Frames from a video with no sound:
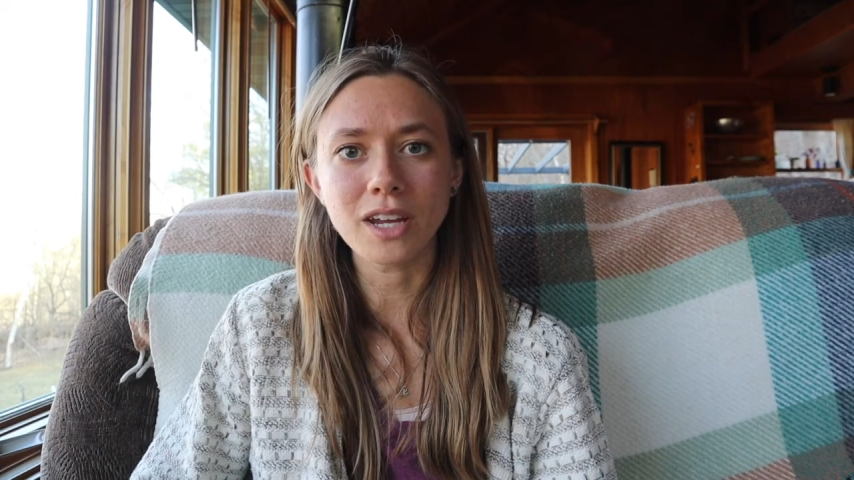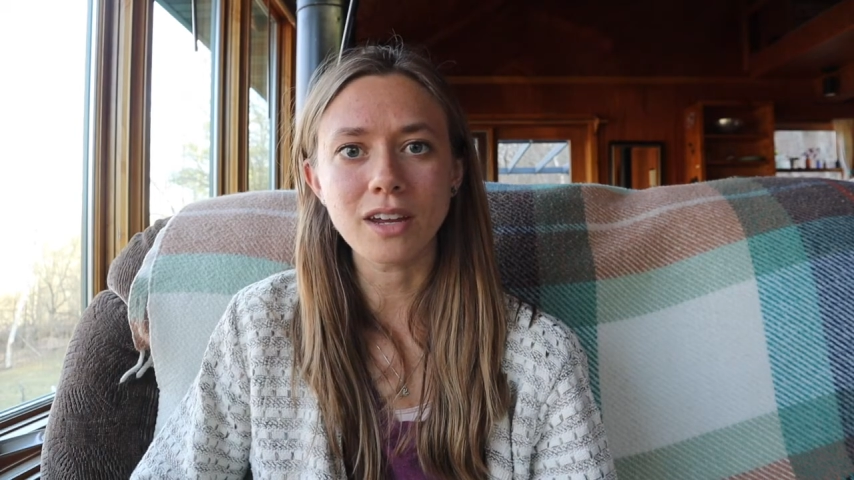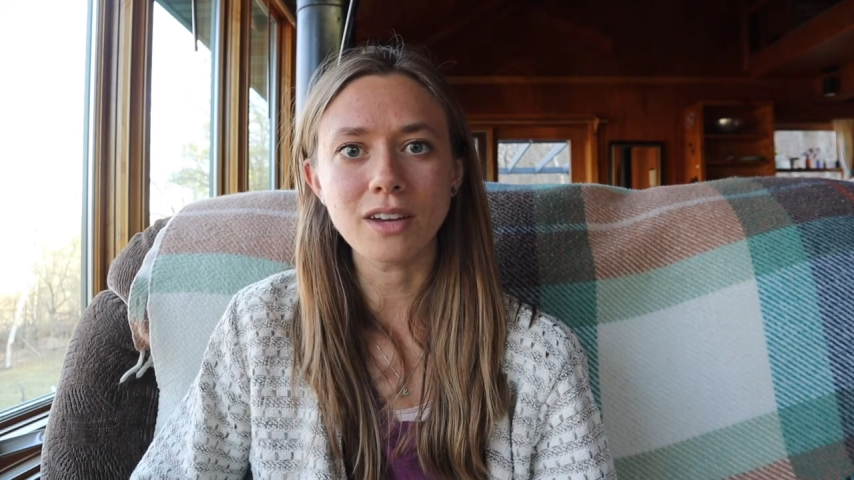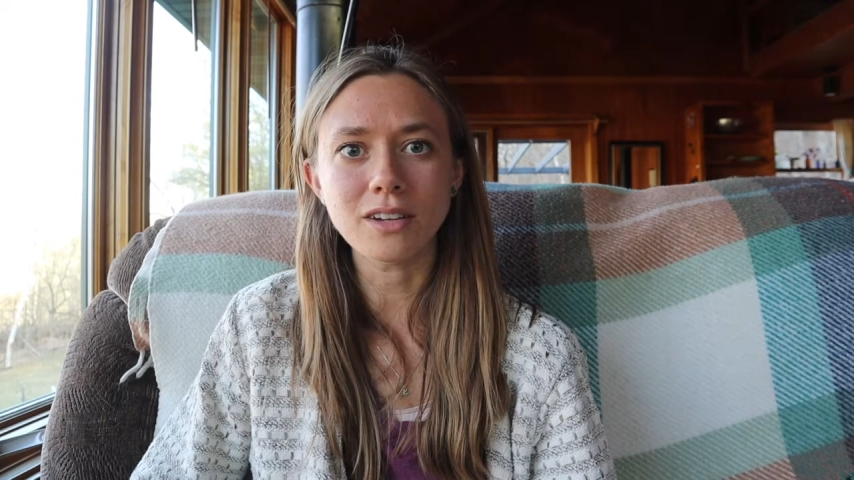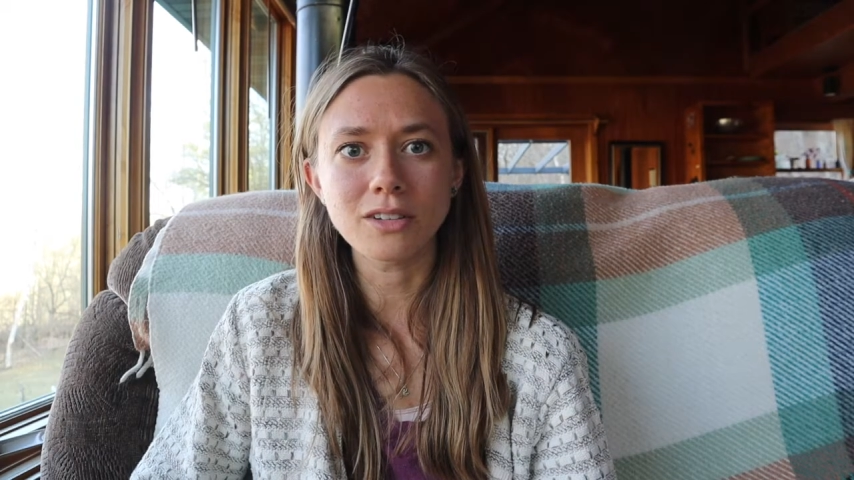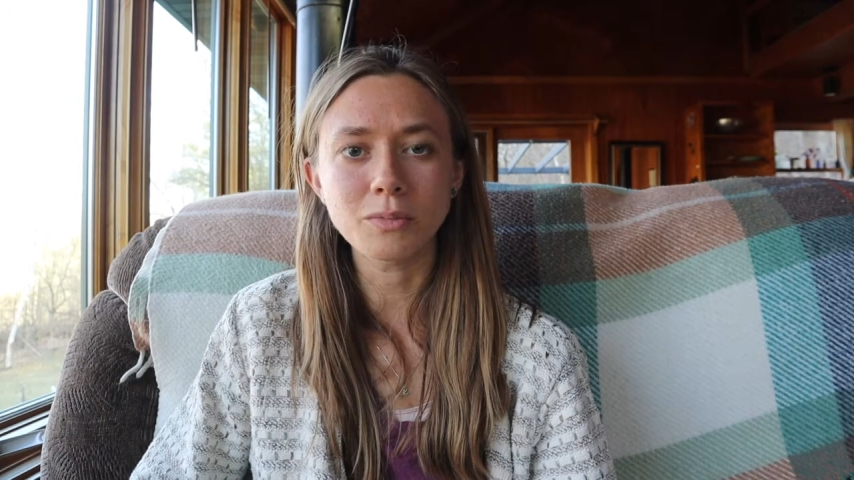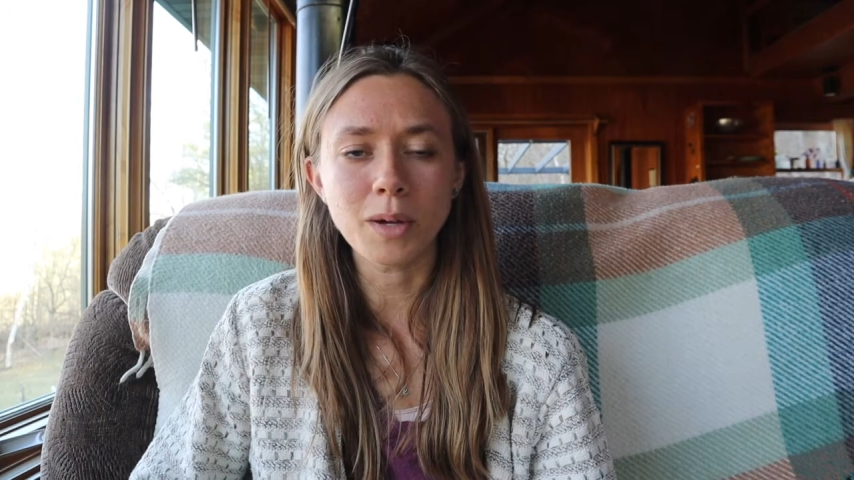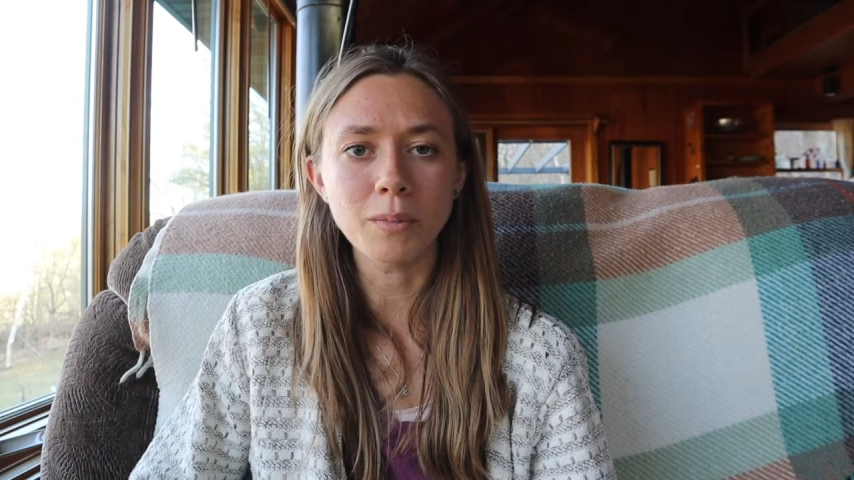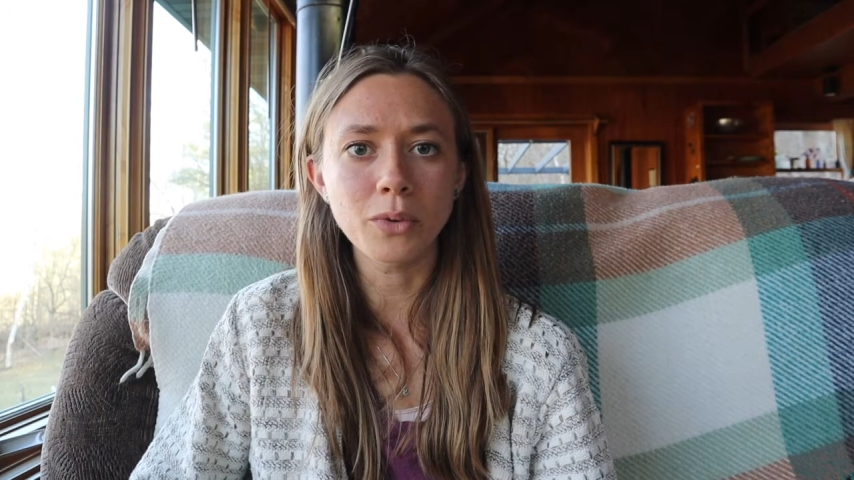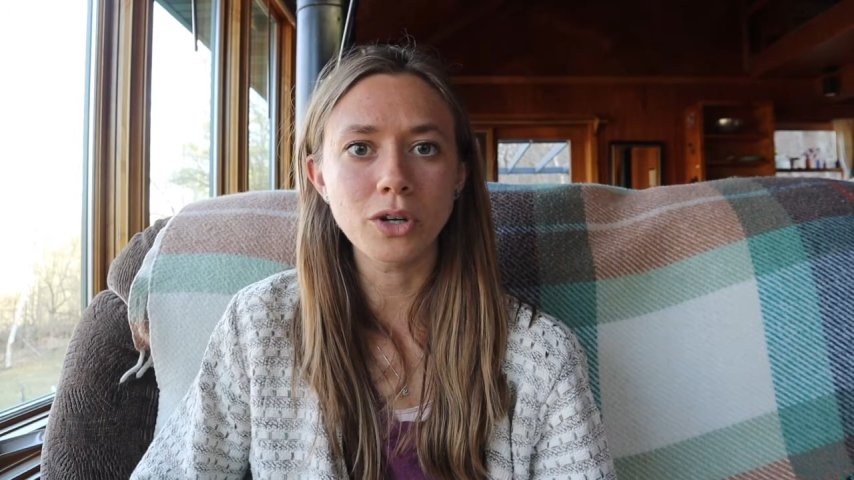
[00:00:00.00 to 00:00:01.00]
and
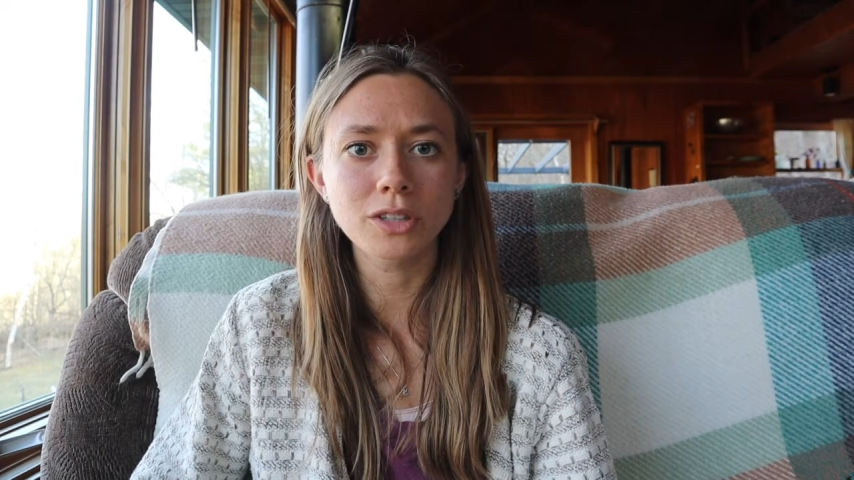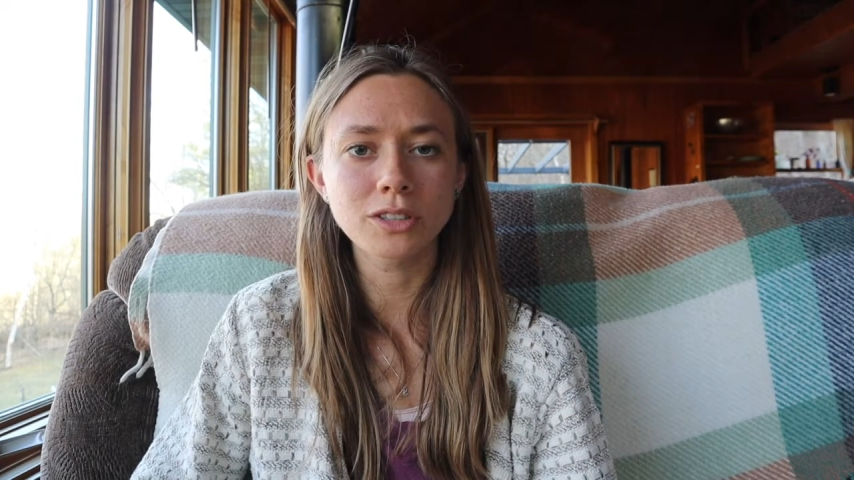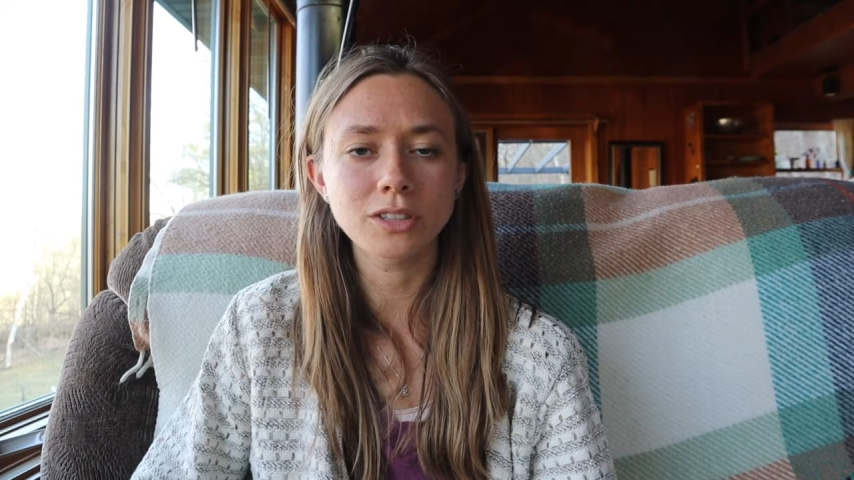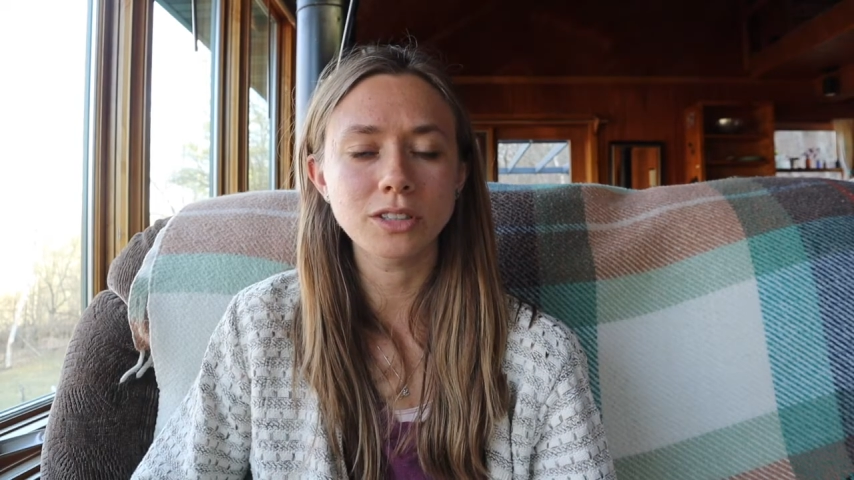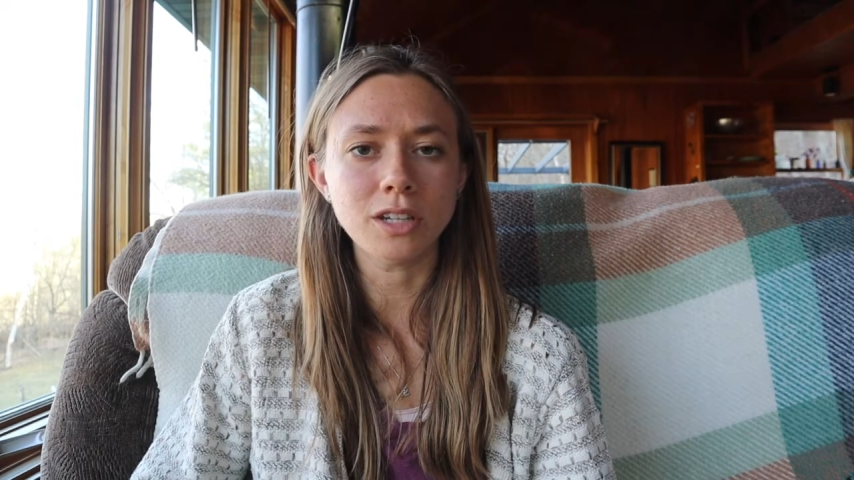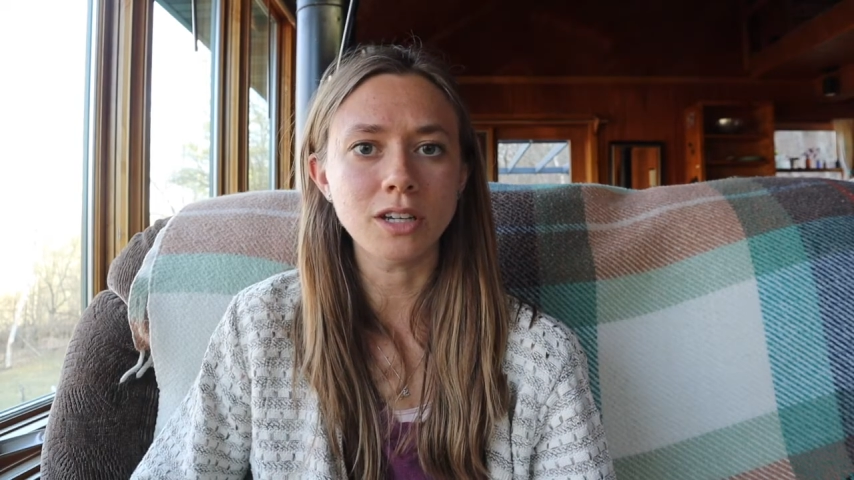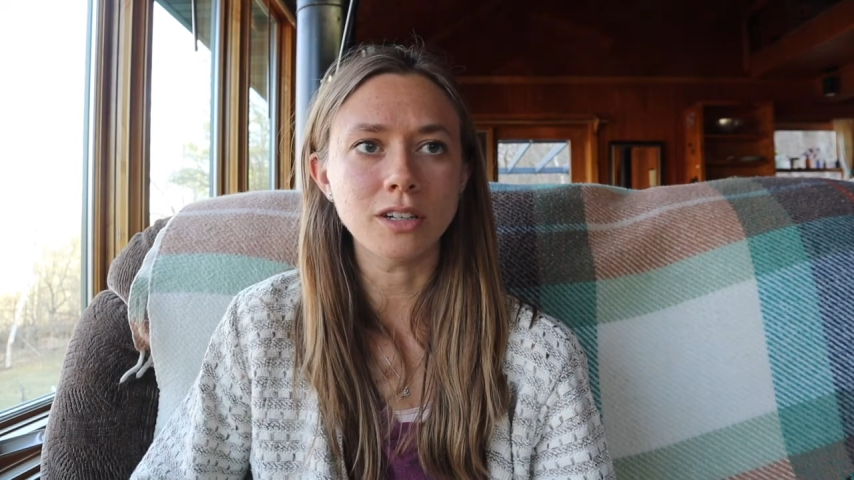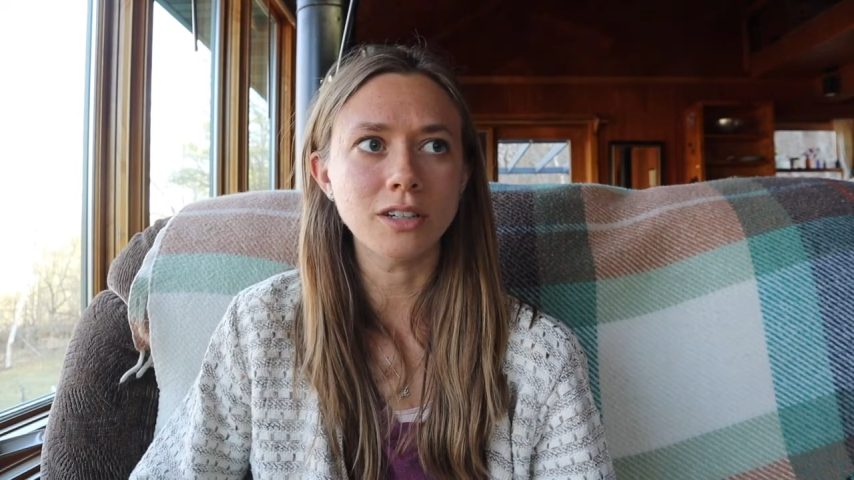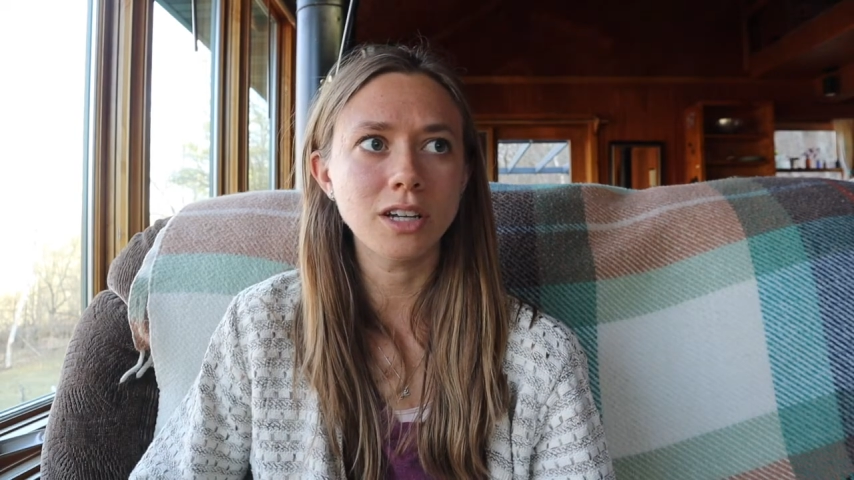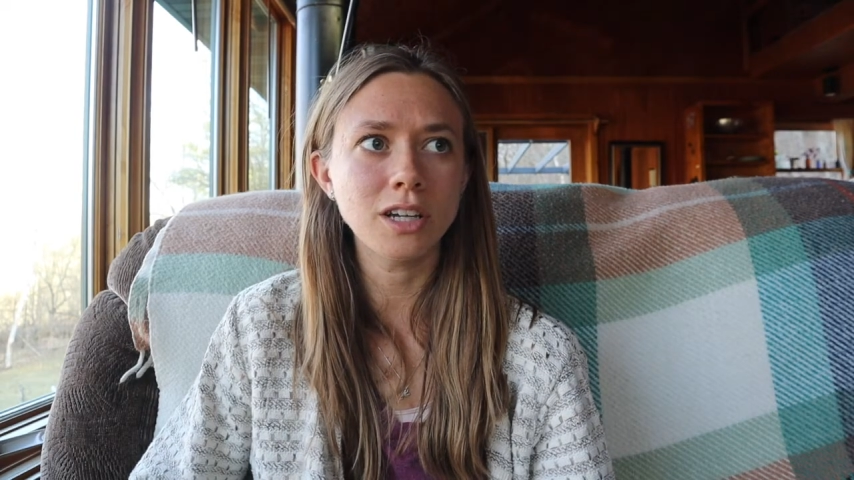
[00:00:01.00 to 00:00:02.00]
my books
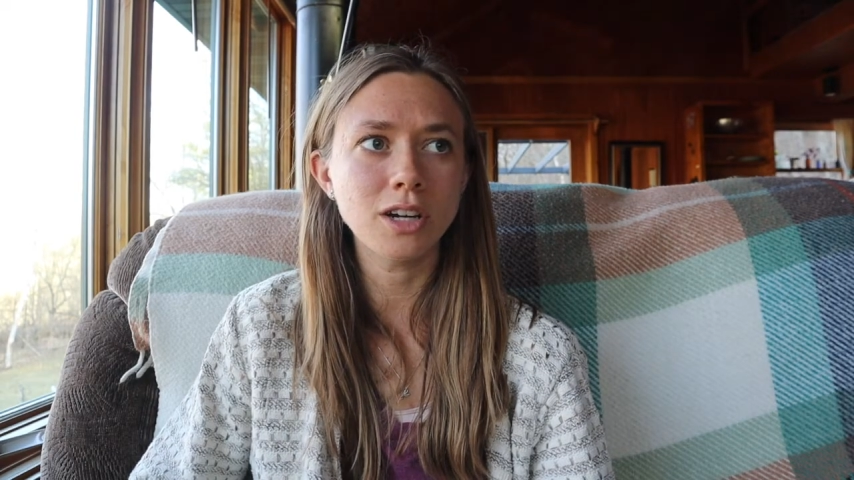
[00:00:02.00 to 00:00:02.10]
and any